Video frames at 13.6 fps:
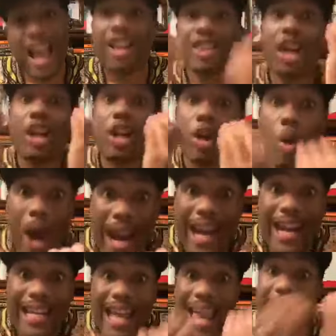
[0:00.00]
The
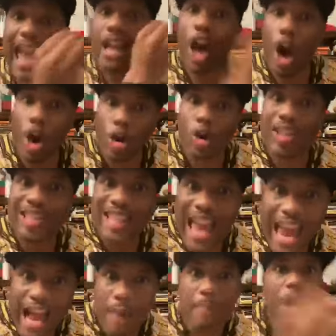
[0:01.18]
Queen and Uncle
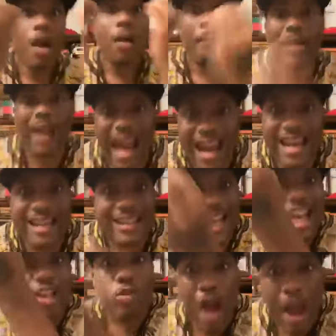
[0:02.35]
Sam planted
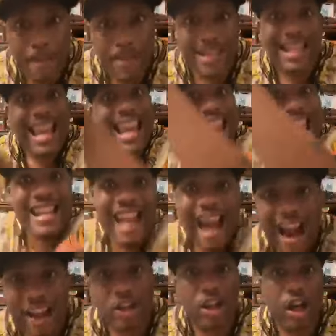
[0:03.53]
these weapons in
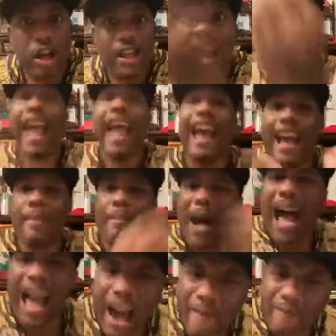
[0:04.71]
Nigeria and
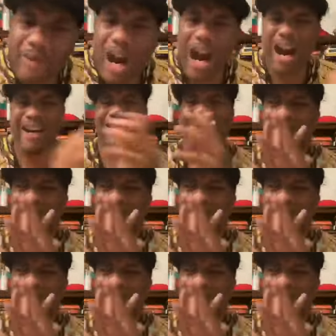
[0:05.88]
Biafra.